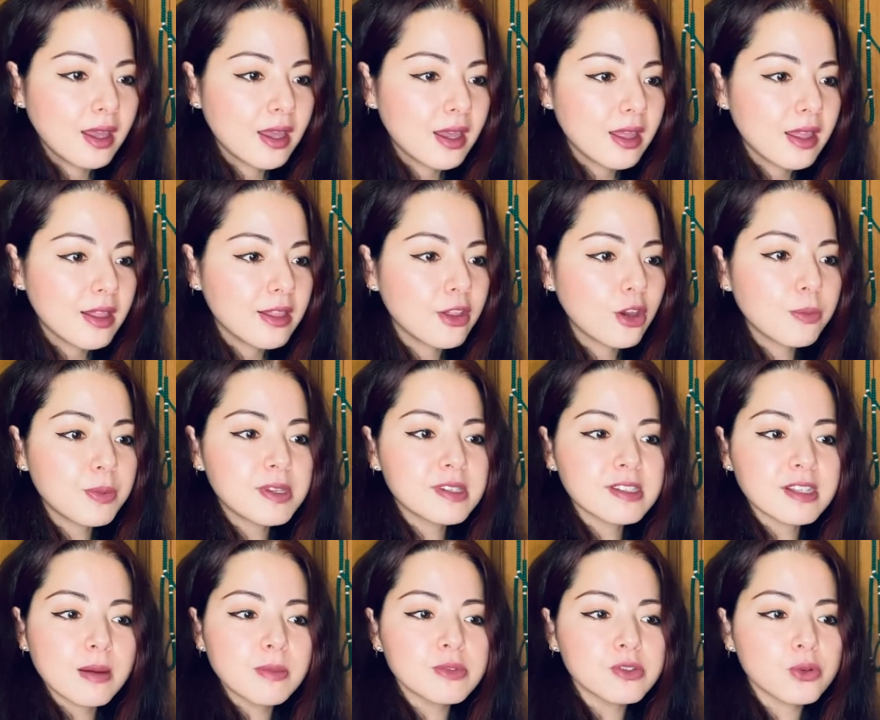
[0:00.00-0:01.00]
There'll be
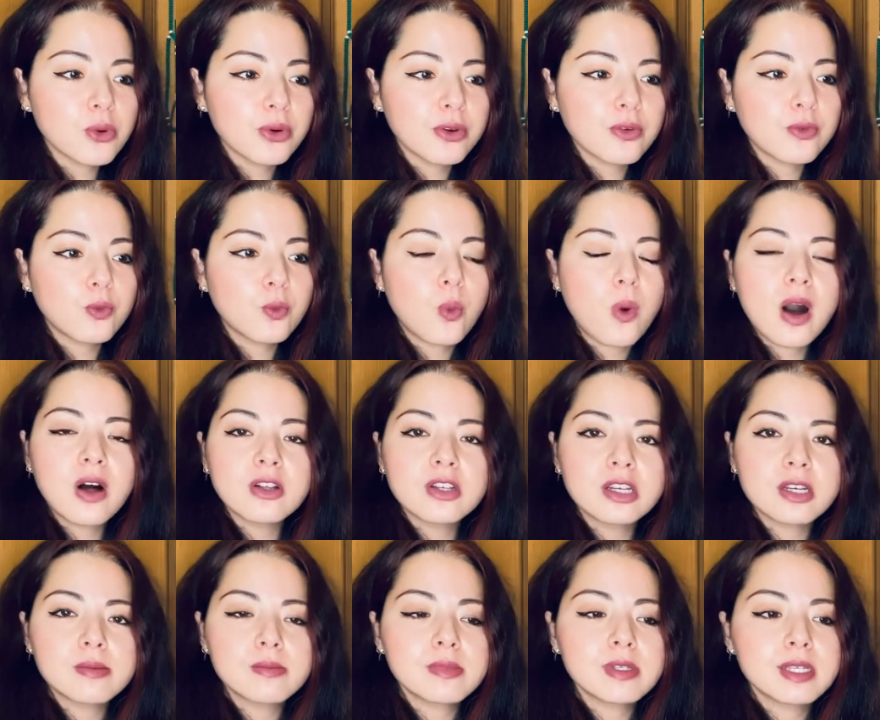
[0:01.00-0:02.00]
some sort of
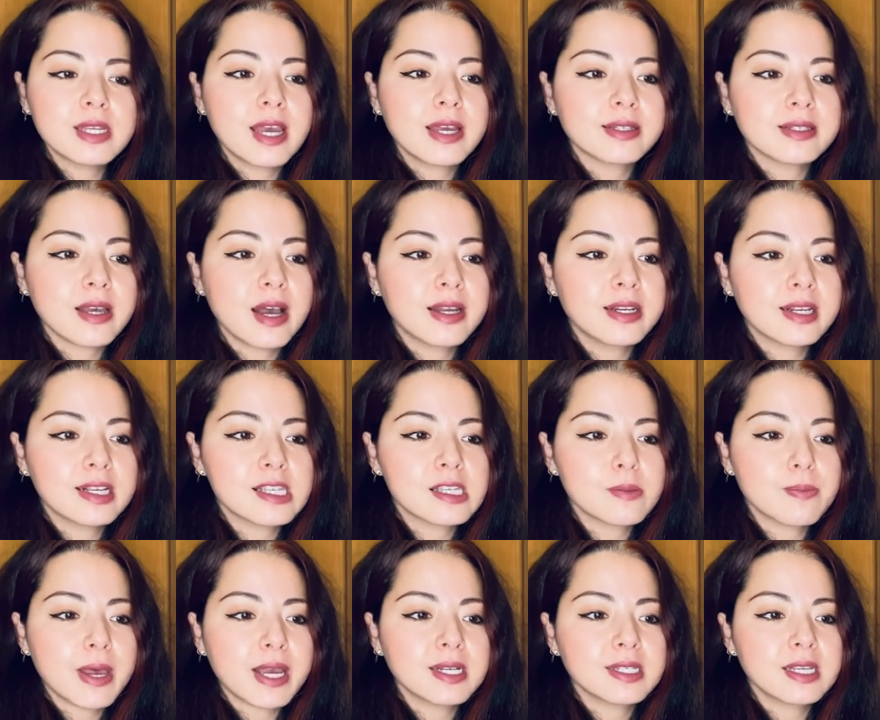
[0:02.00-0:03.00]
welcomed yet
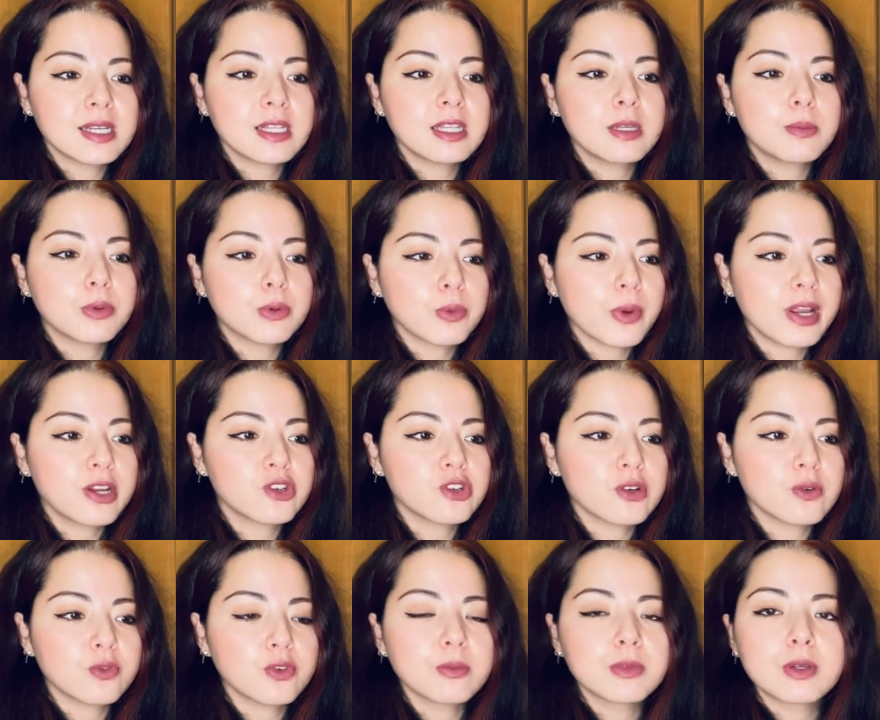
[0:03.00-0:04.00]
unexpected liberation
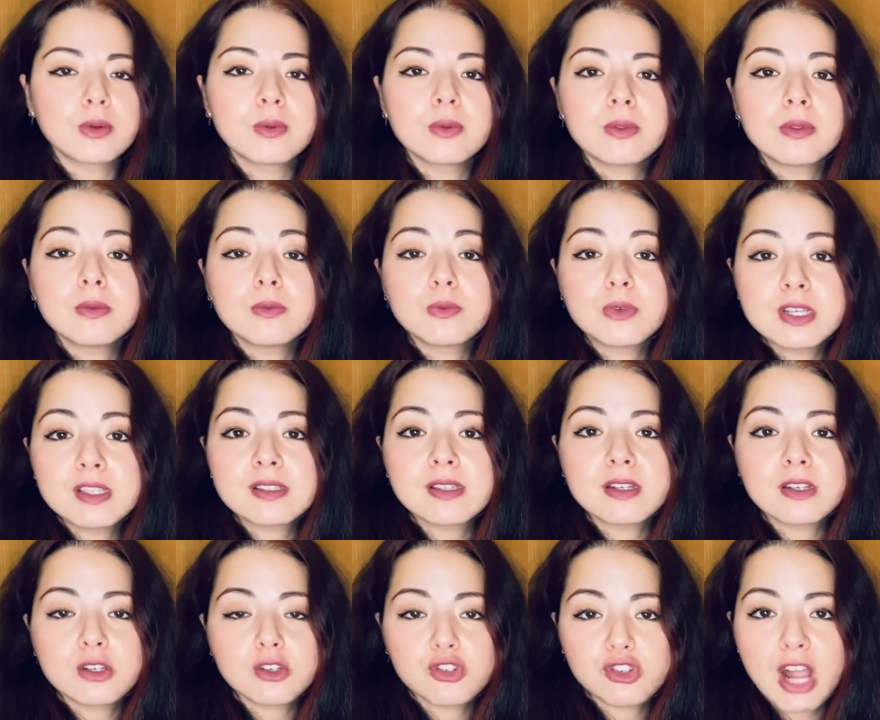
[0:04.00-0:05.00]
from the
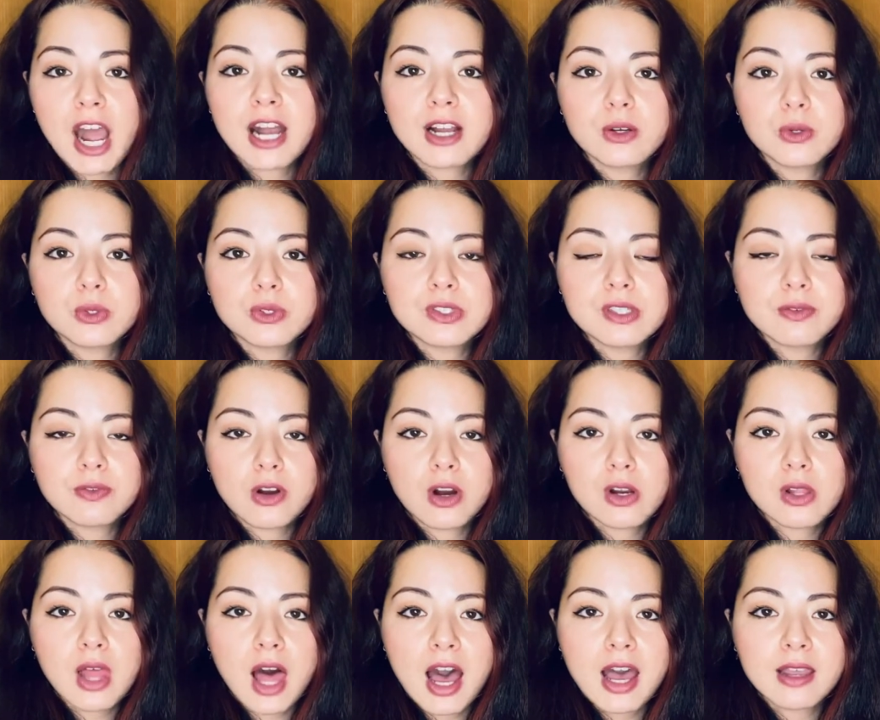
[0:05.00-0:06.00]
recent shackles of our
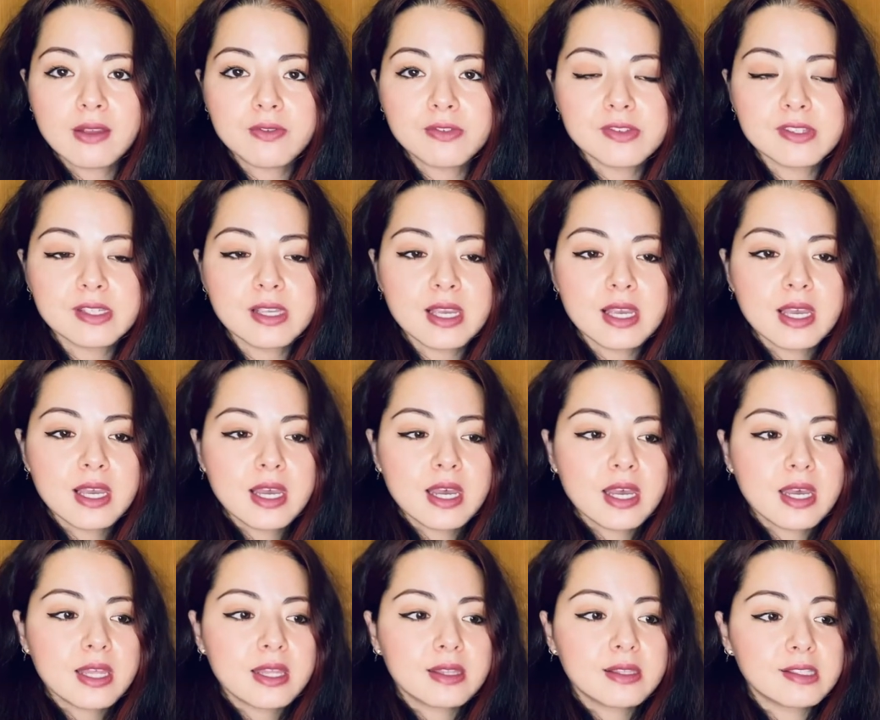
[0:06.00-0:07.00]
lives.
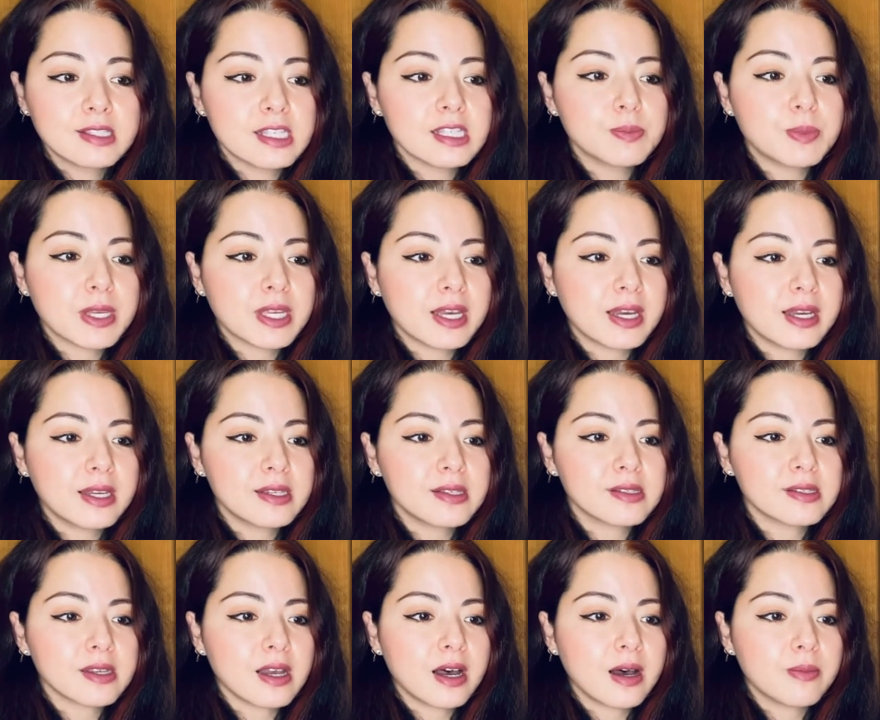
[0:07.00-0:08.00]
This is
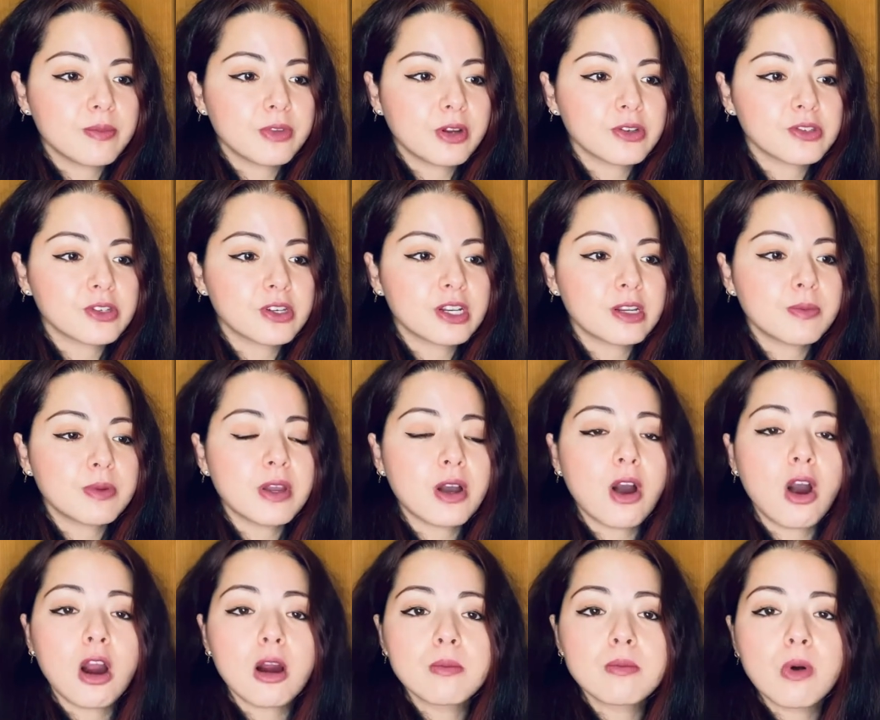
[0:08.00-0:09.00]
because there's going to be a
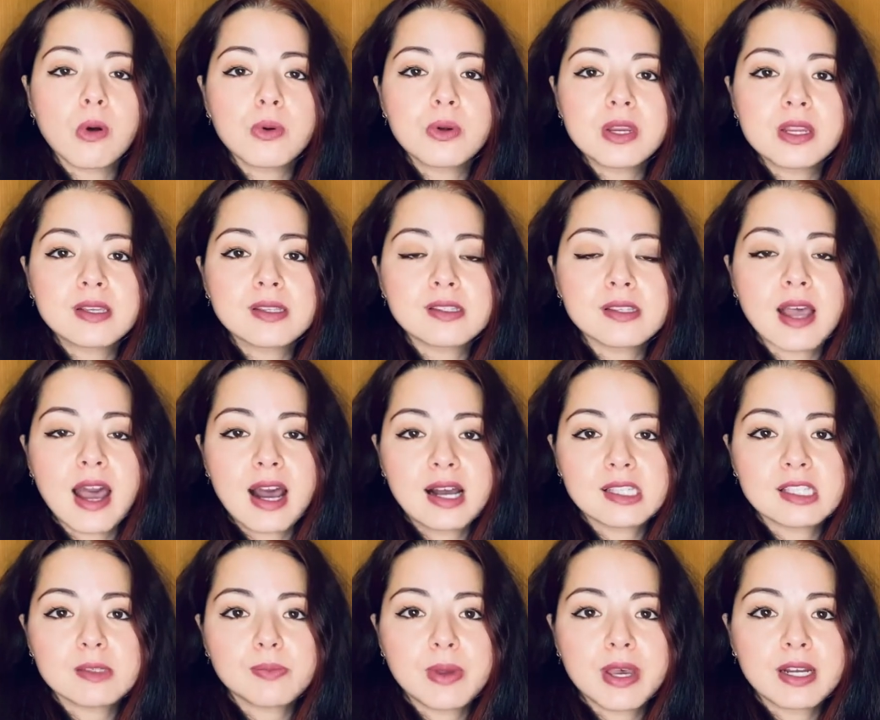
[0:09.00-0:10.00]
harmonious
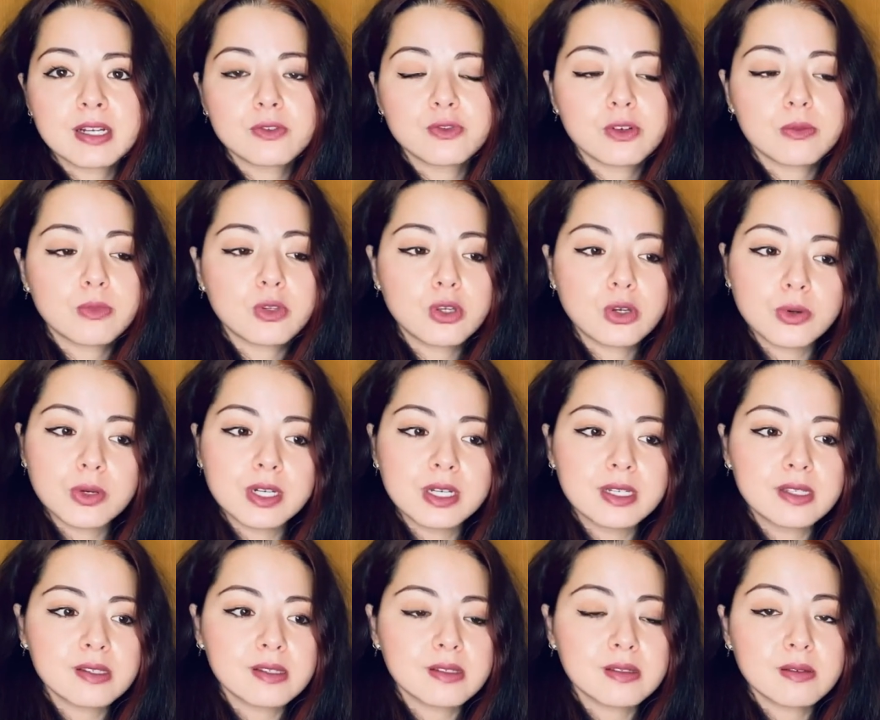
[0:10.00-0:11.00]
aspect from
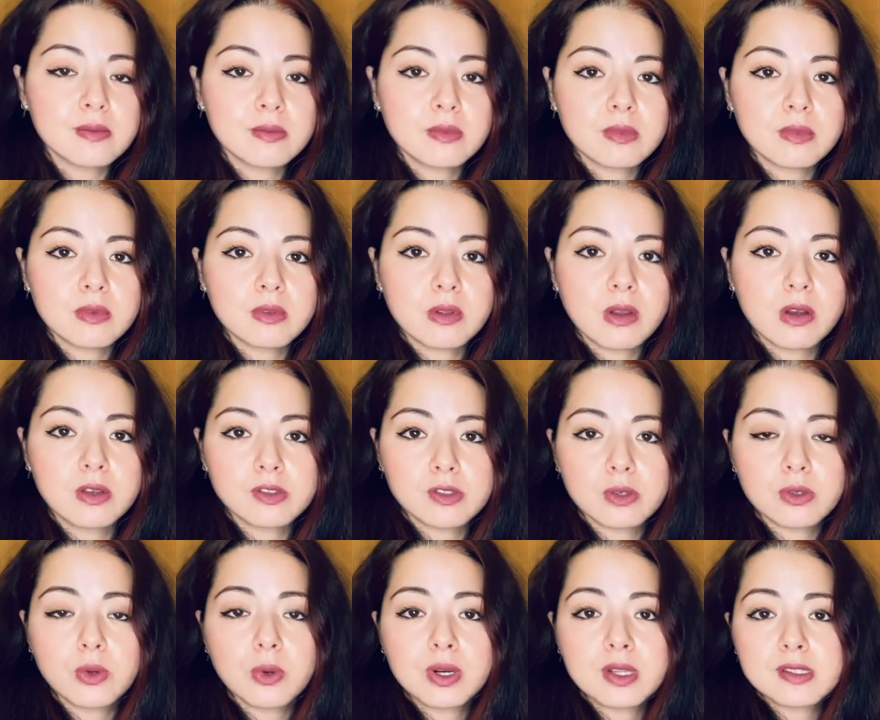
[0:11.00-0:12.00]
Uranus, also
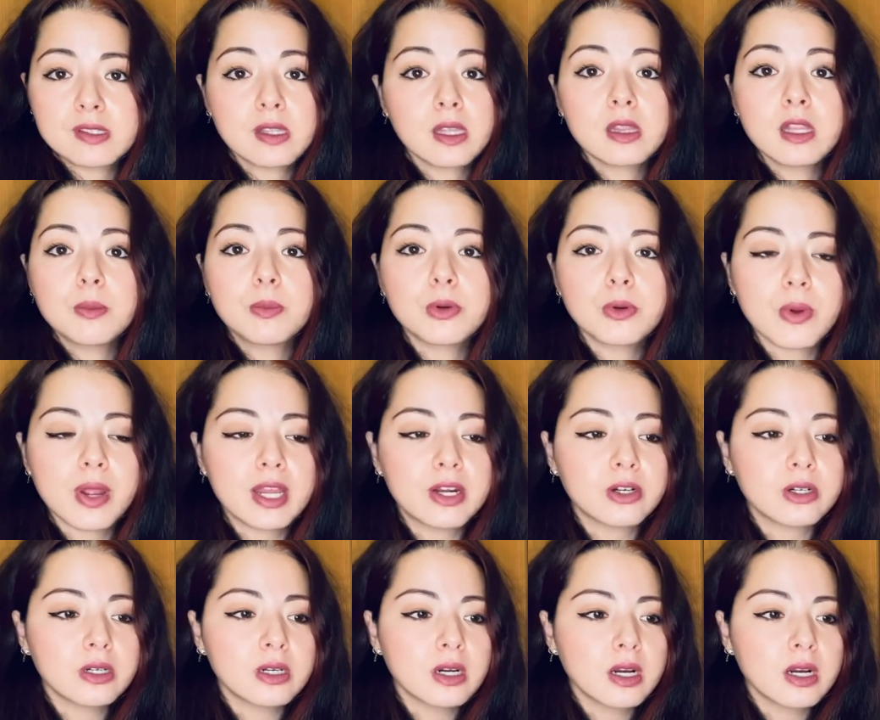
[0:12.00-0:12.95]
known as the Liberator,